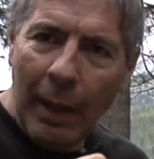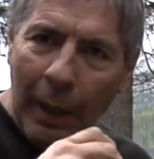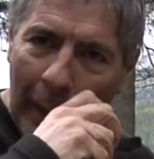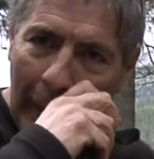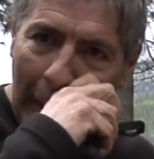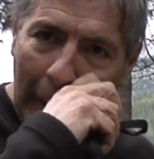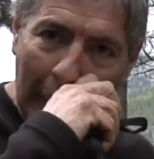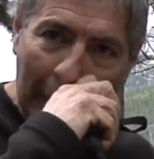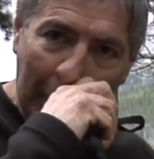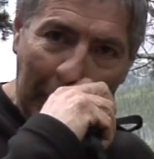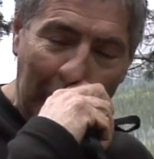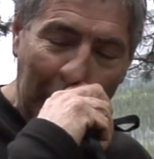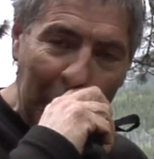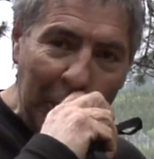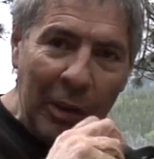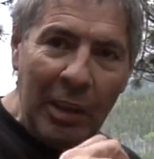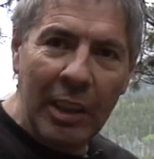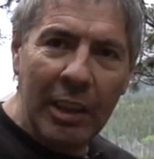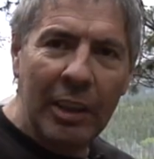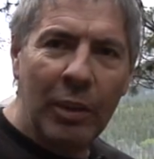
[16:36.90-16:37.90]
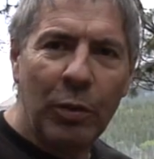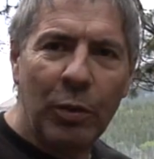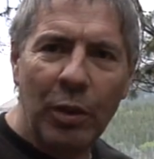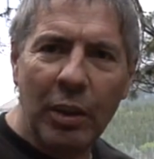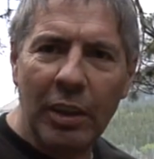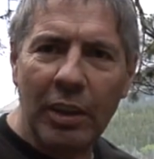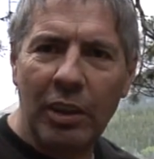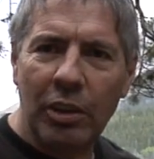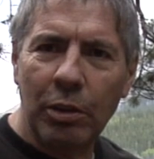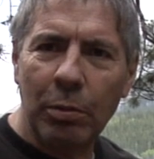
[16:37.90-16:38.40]
um, really,
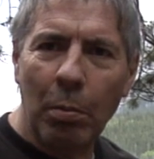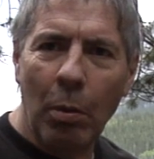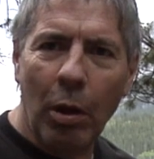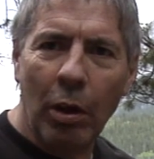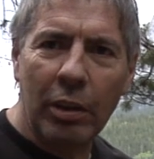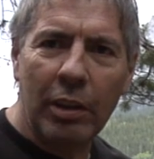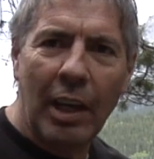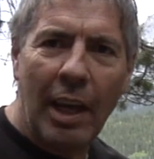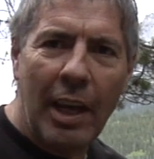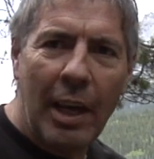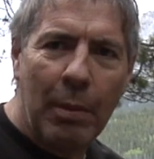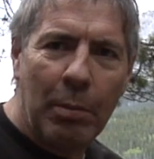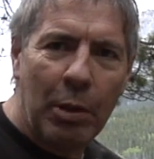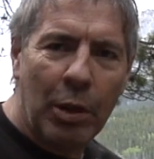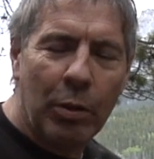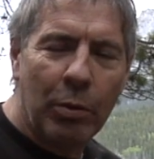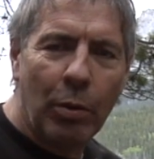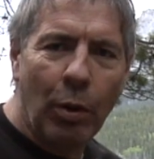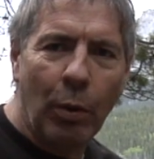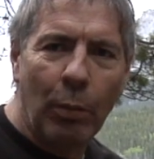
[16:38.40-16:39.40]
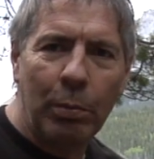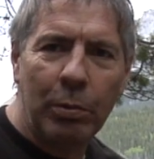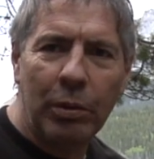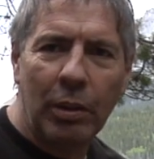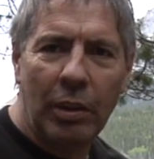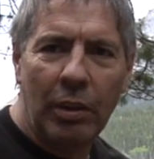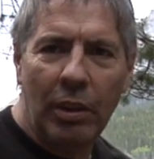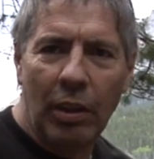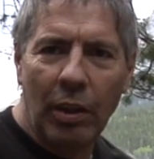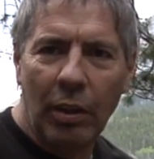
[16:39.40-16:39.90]
really small diameter
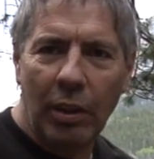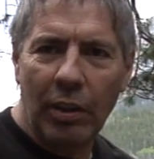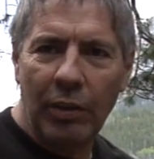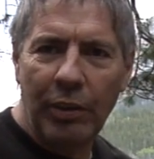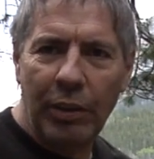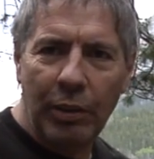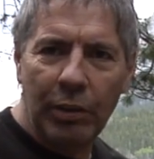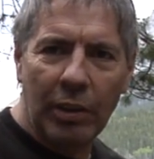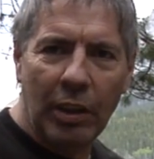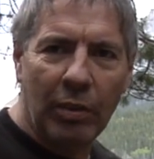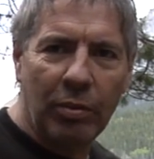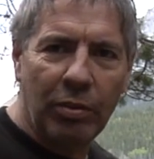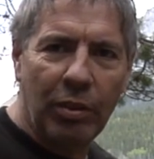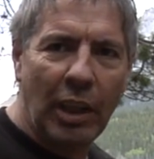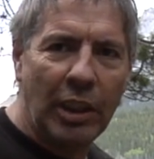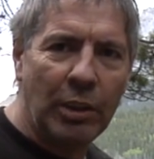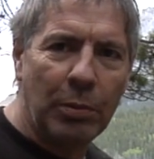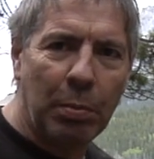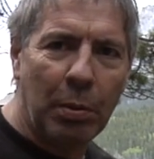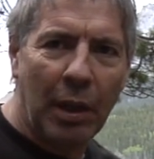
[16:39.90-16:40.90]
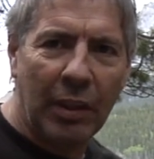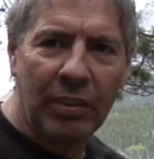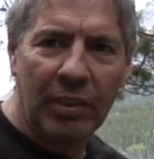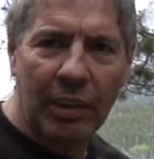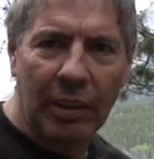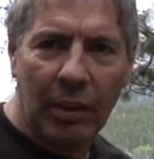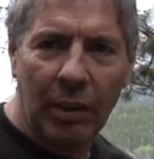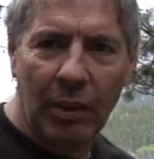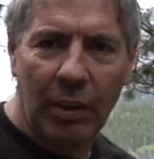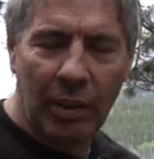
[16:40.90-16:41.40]
ropes, and you can use a French press
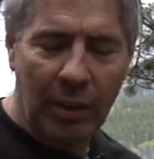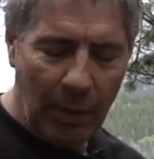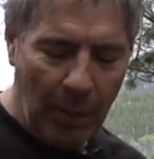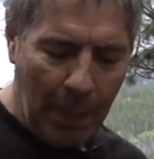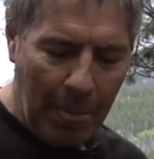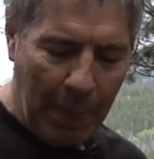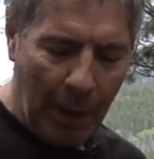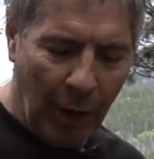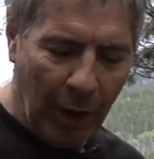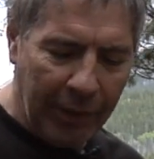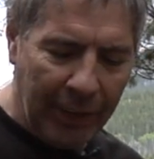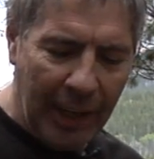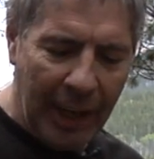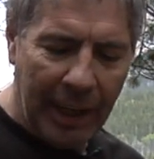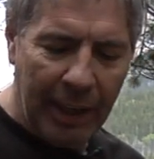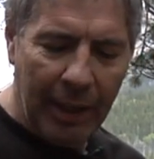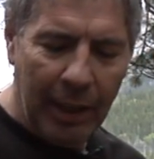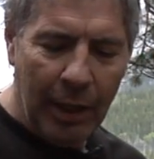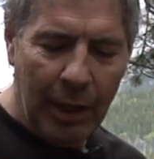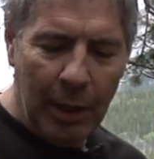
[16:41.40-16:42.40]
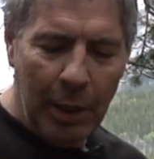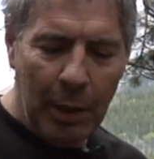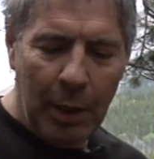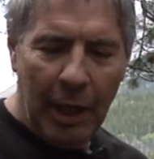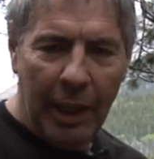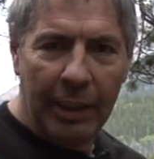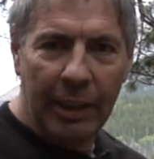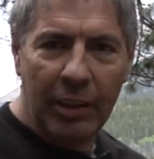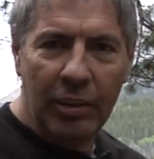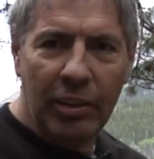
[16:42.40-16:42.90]
on that.
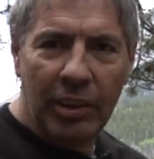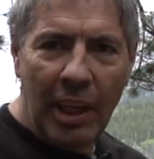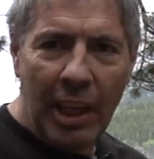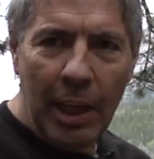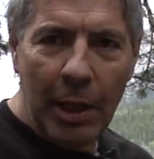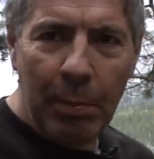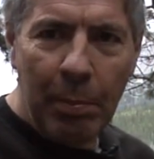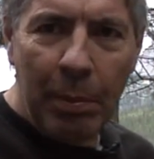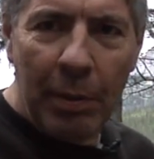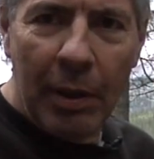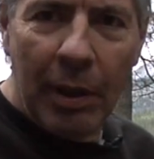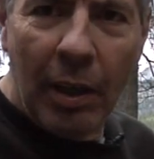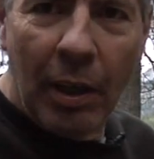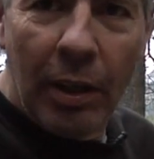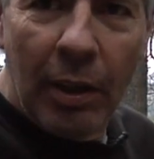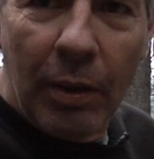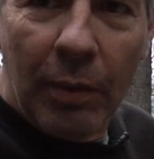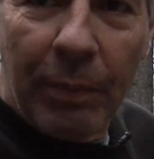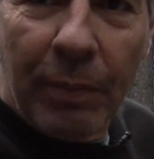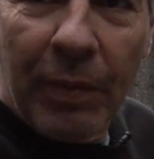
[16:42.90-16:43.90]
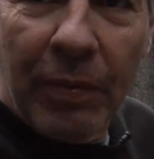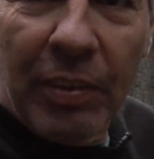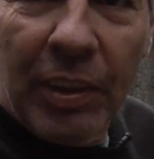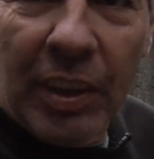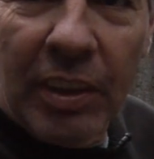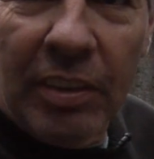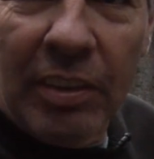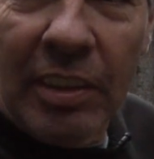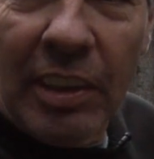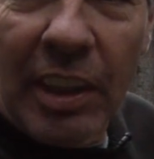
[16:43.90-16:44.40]
And this tape, you know, if you
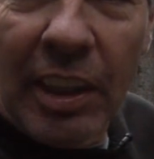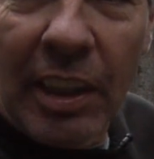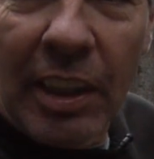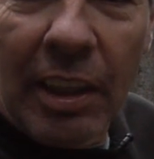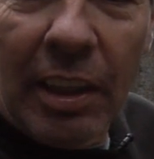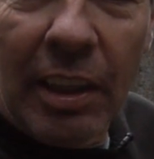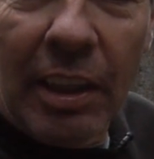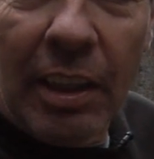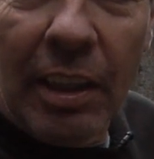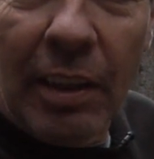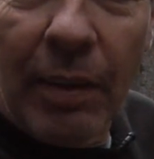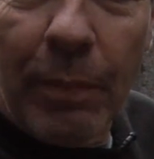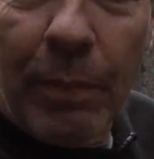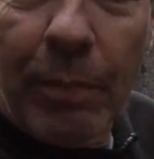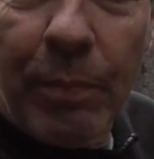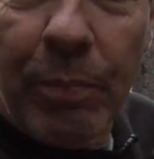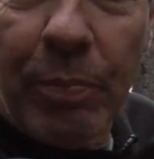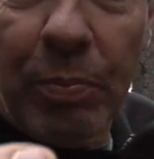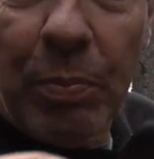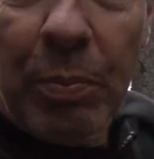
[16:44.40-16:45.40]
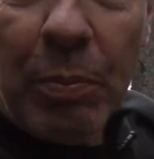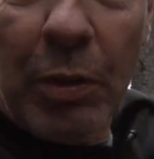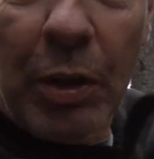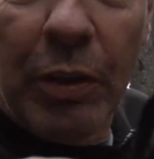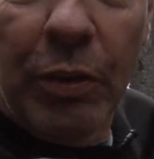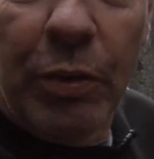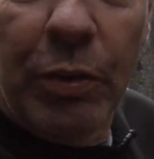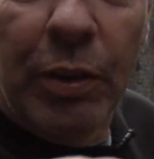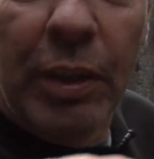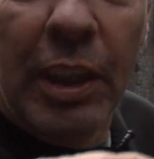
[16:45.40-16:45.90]
can see it,
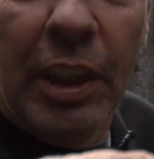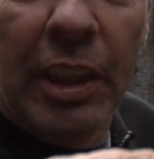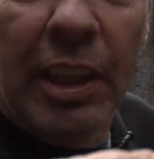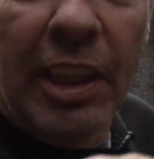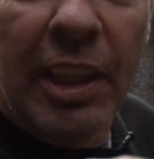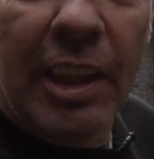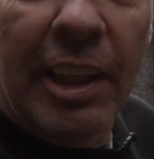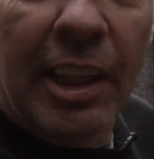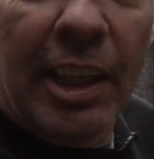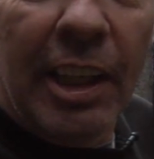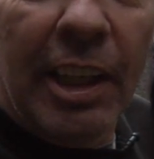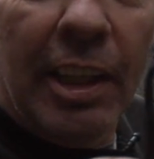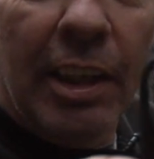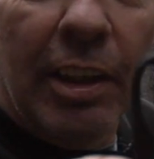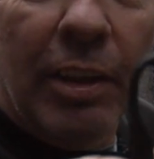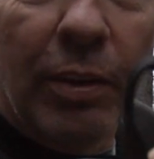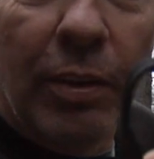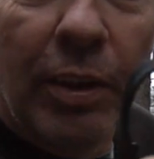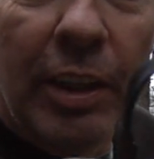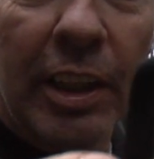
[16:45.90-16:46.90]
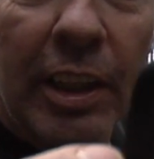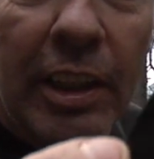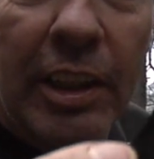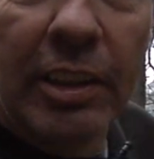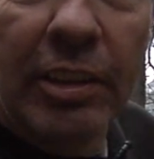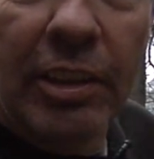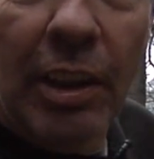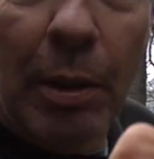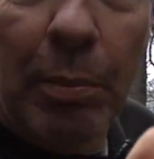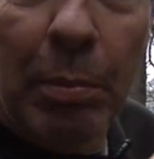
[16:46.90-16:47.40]
is really thin and really
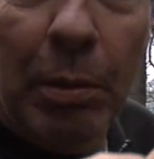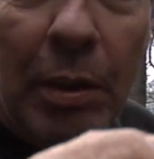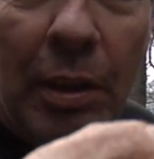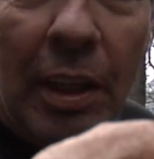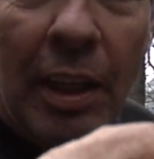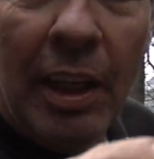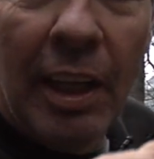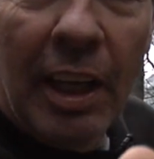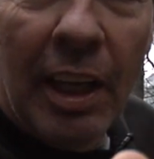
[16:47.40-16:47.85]
supple,